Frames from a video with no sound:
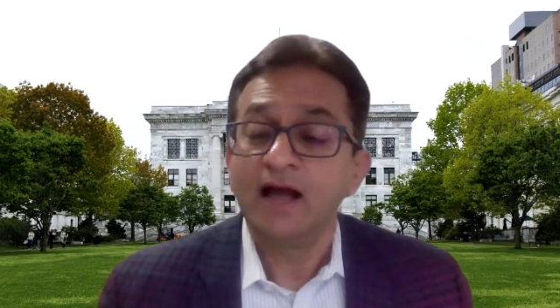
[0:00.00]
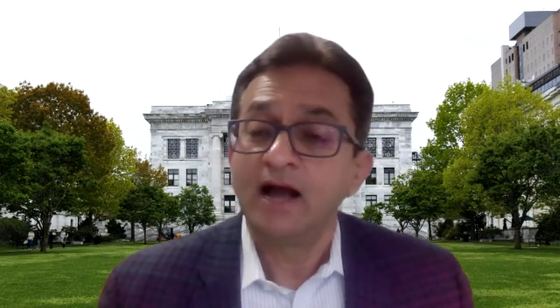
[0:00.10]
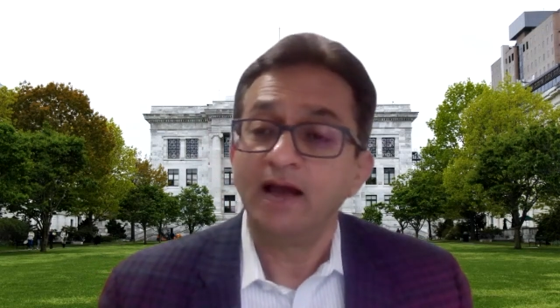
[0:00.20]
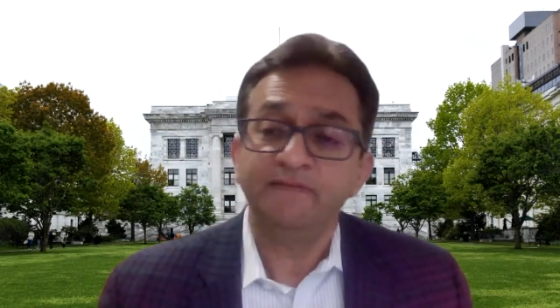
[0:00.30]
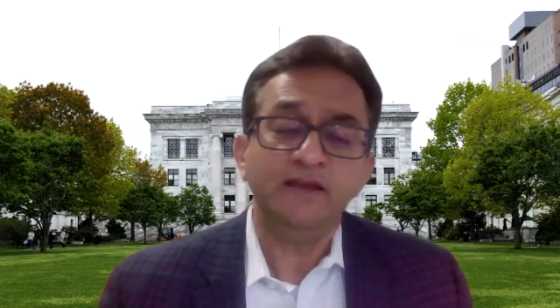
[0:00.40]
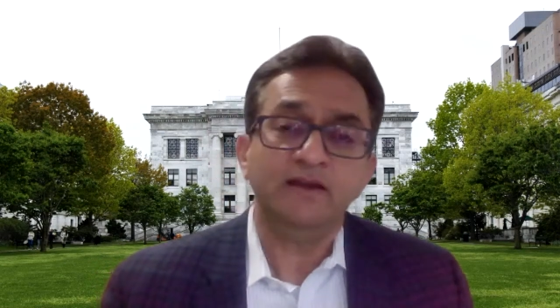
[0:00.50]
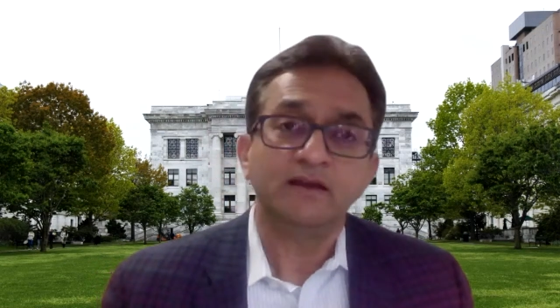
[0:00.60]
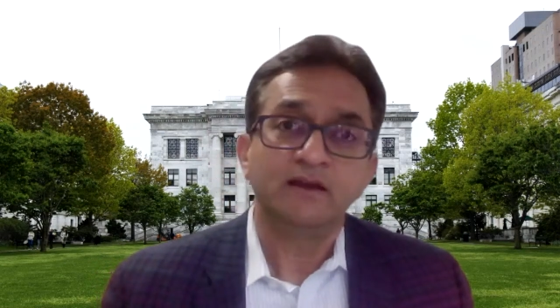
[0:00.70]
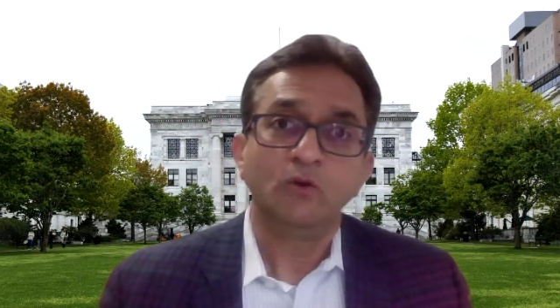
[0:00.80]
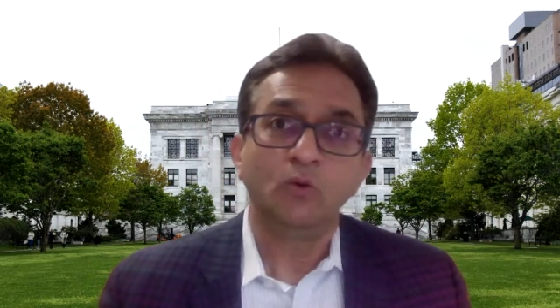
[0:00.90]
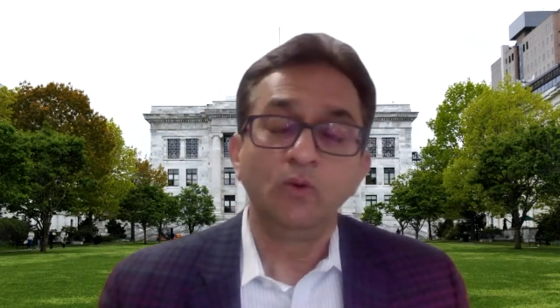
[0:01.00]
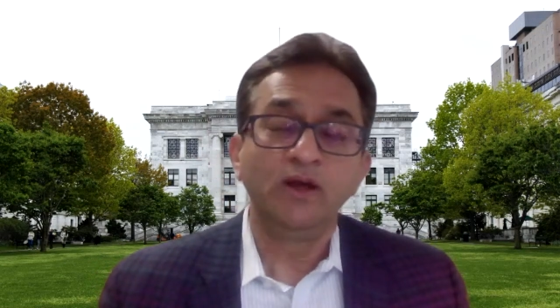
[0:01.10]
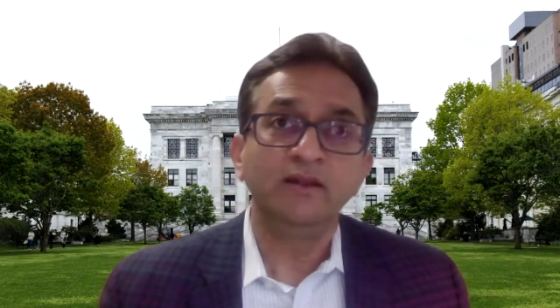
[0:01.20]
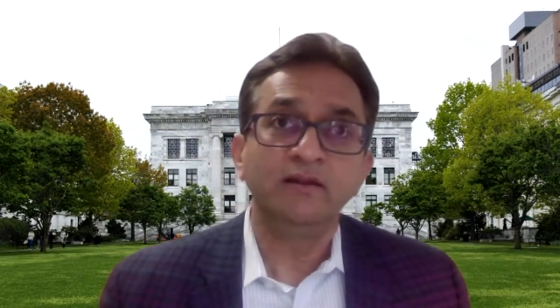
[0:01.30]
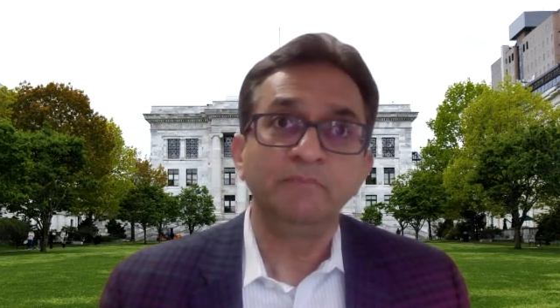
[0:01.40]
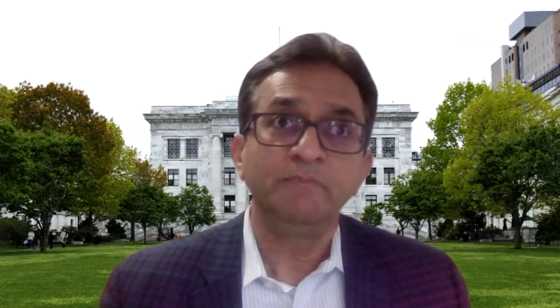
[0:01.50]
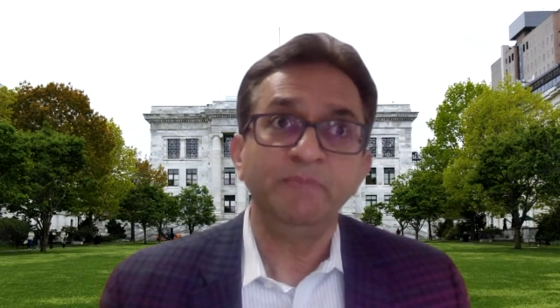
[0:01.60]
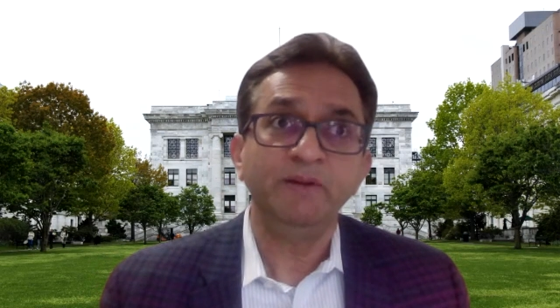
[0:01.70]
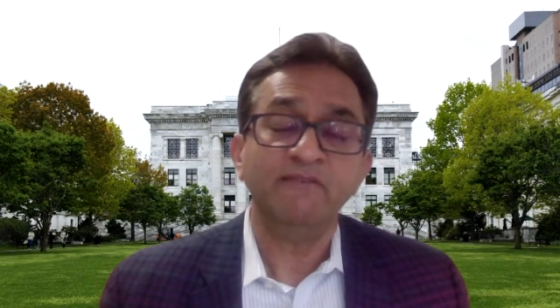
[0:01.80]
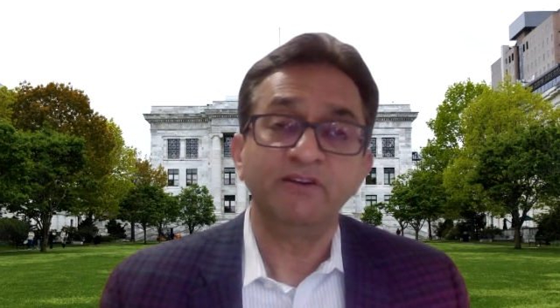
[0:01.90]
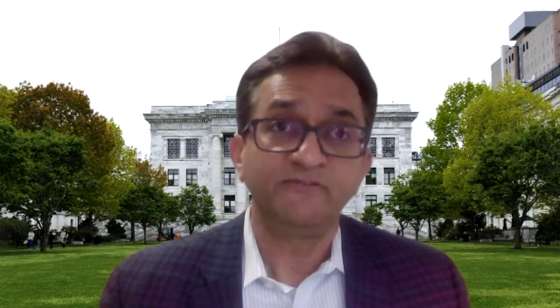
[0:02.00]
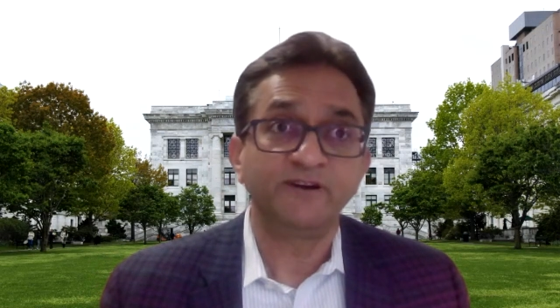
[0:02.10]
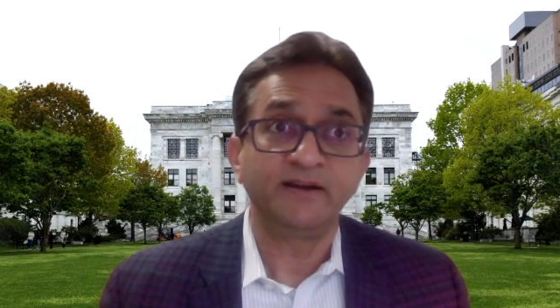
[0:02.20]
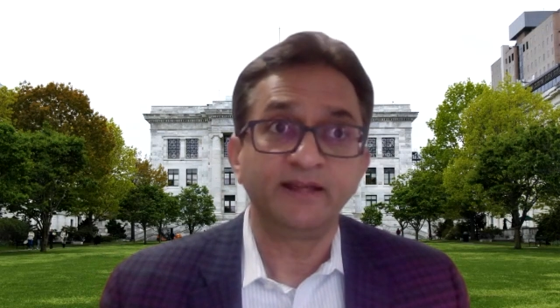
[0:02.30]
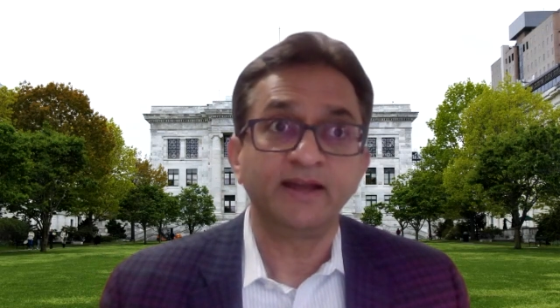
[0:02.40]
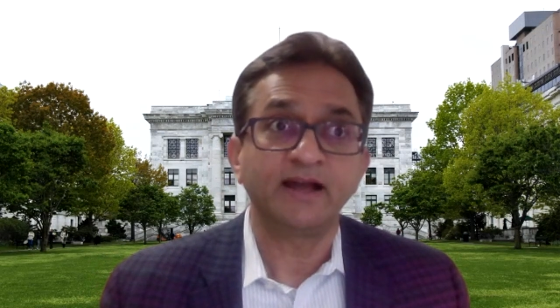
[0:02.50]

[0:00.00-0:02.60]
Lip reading: I think when people have a different take,